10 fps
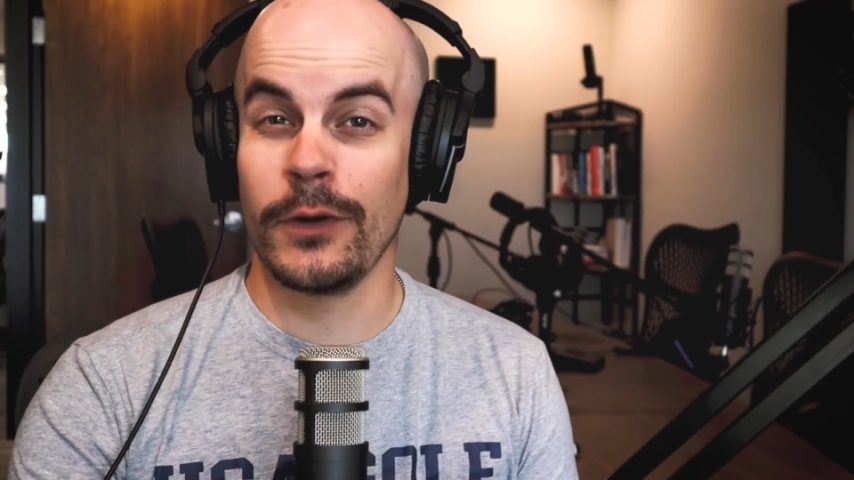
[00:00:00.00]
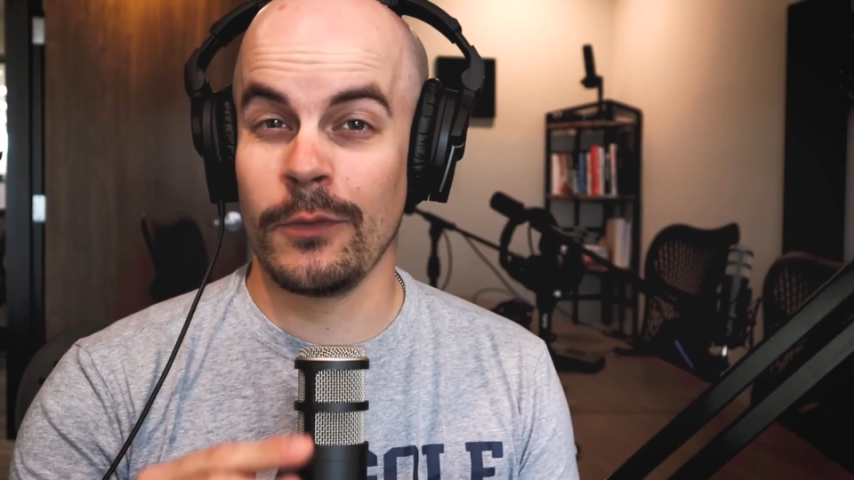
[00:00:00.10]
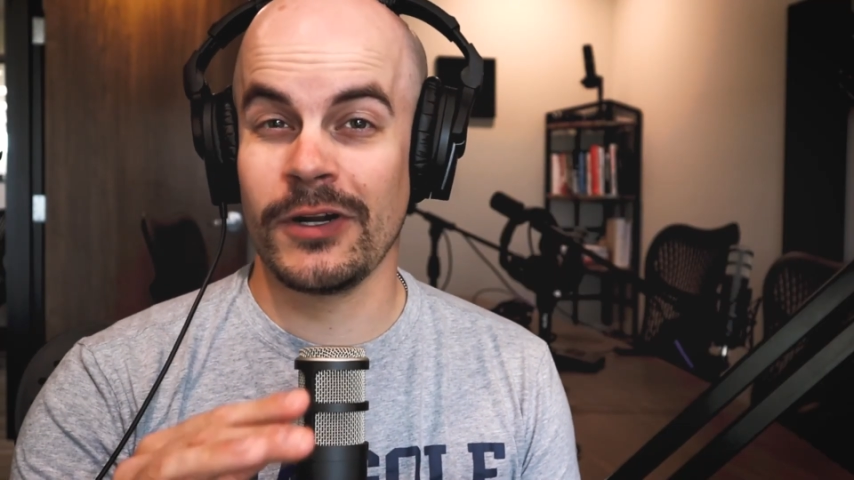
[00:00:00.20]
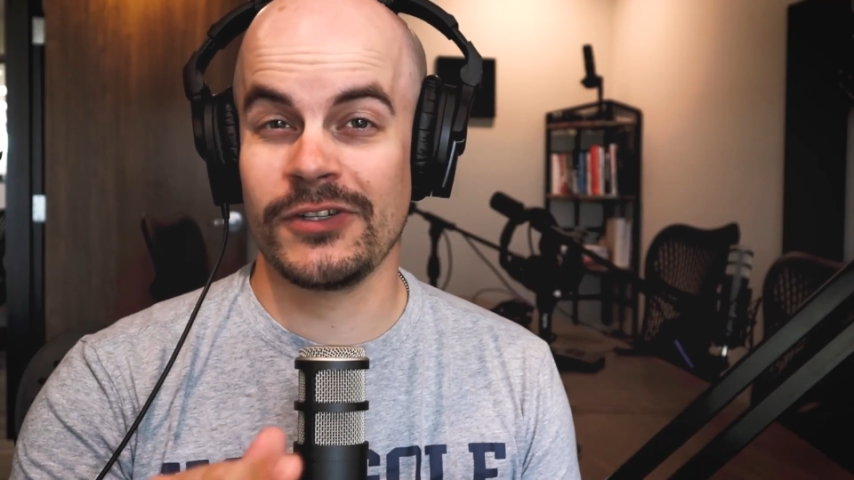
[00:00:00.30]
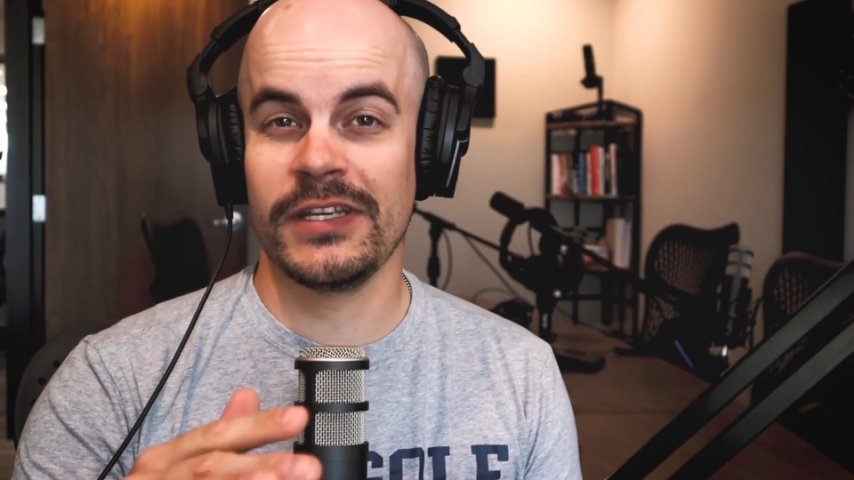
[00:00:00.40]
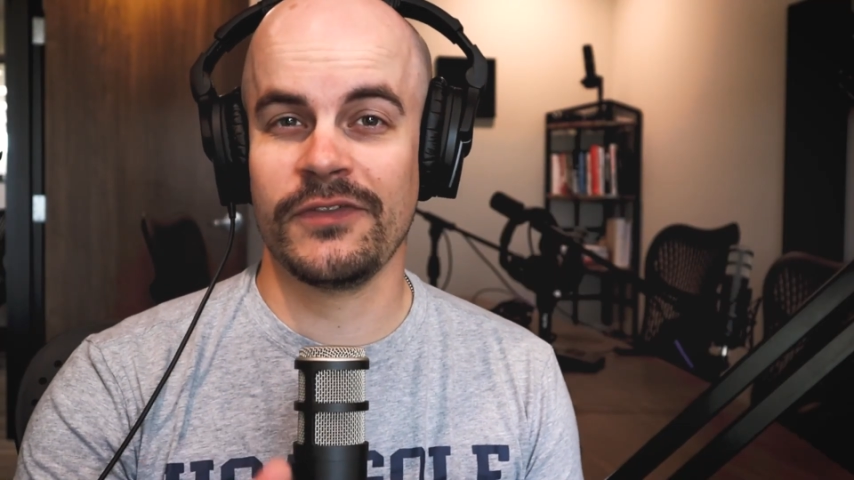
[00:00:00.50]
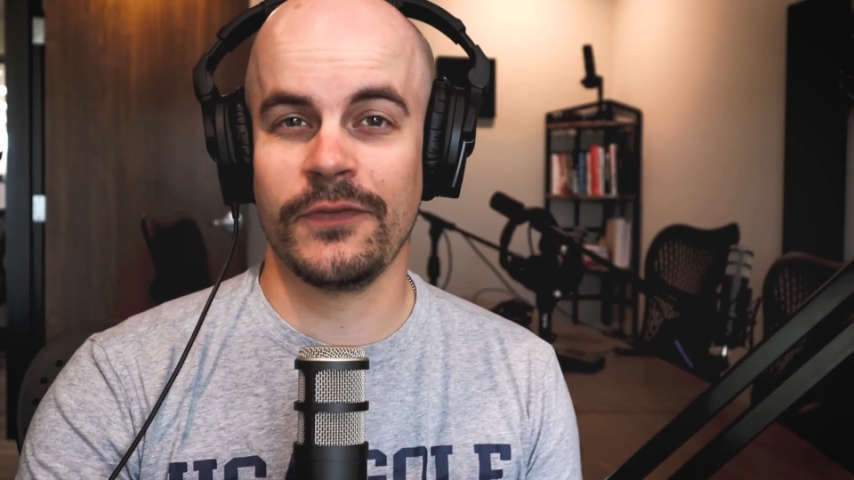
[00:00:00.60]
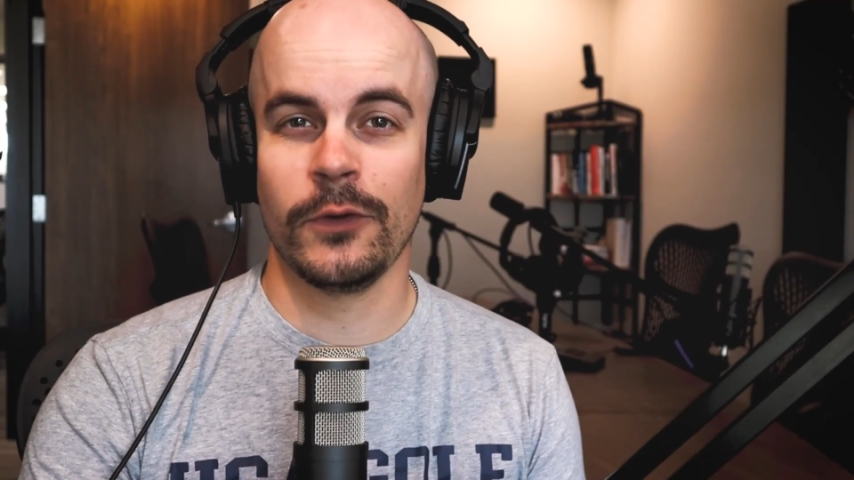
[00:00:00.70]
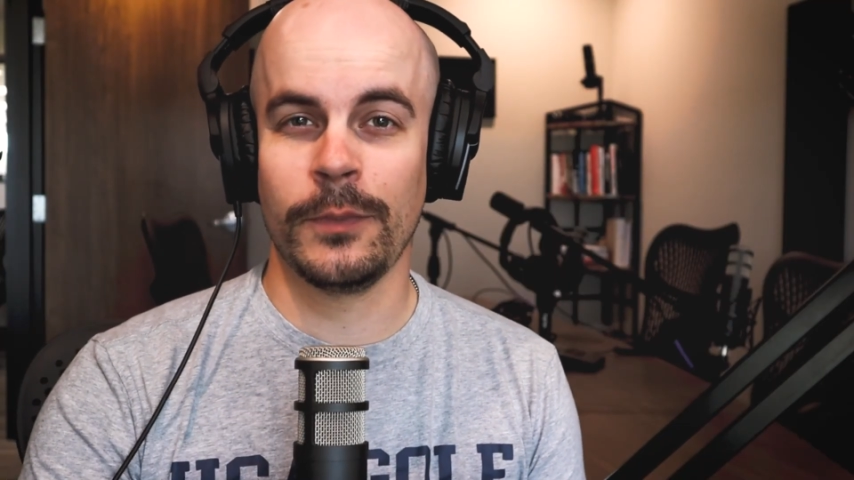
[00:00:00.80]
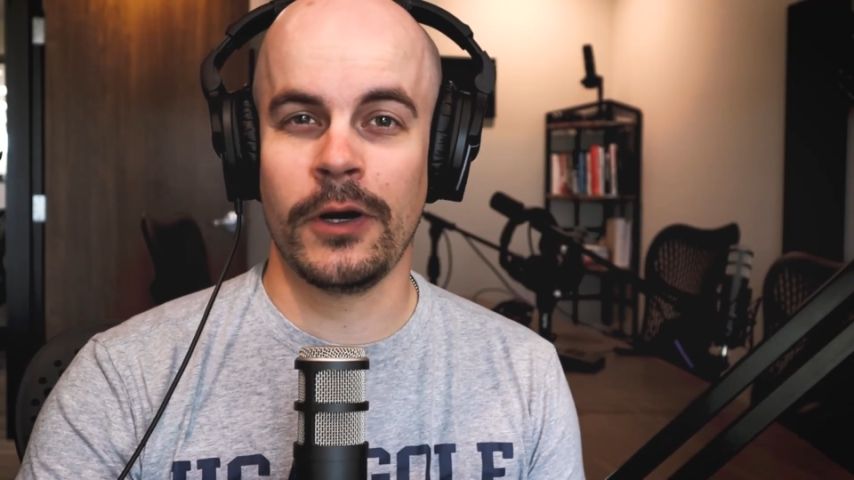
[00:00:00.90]
to watch this
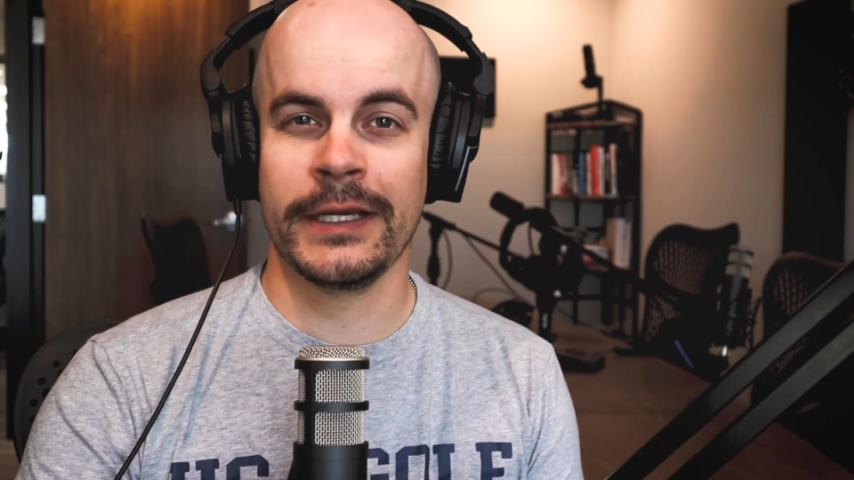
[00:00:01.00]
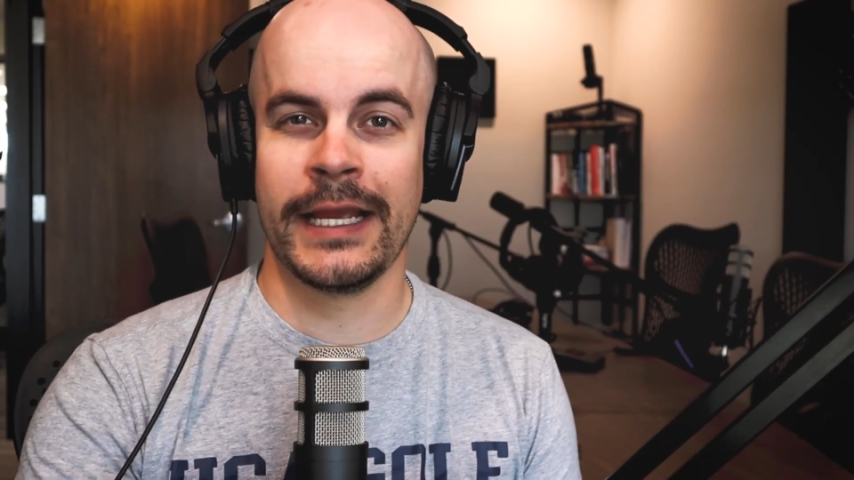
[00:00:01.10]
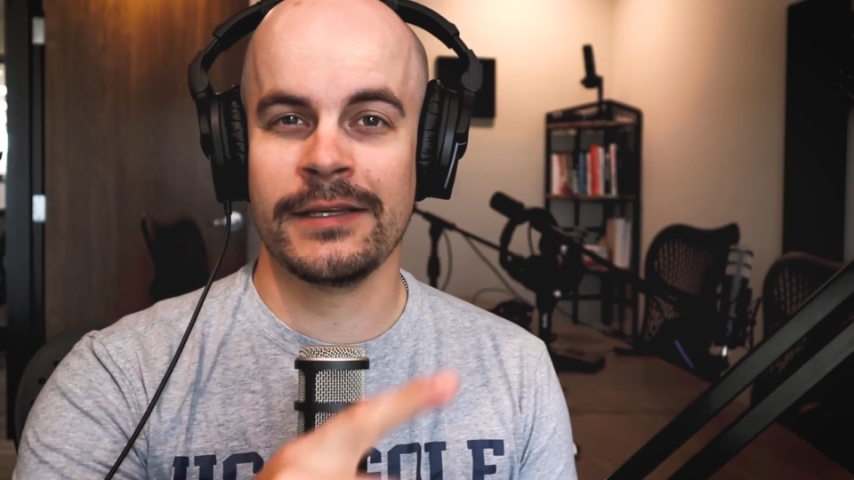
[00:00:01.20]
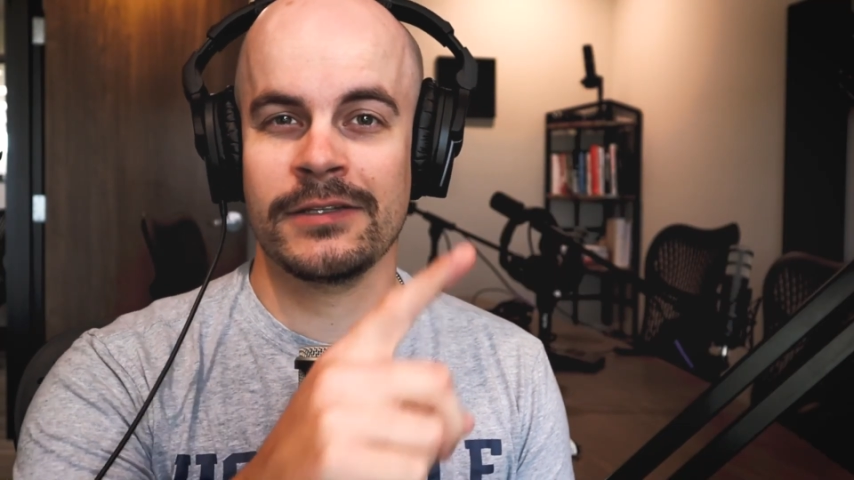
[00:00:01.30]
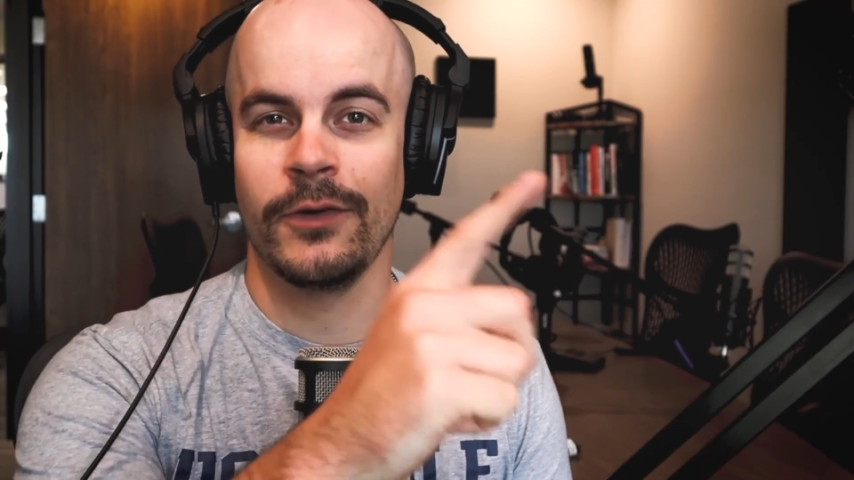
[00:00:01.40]
full podcast,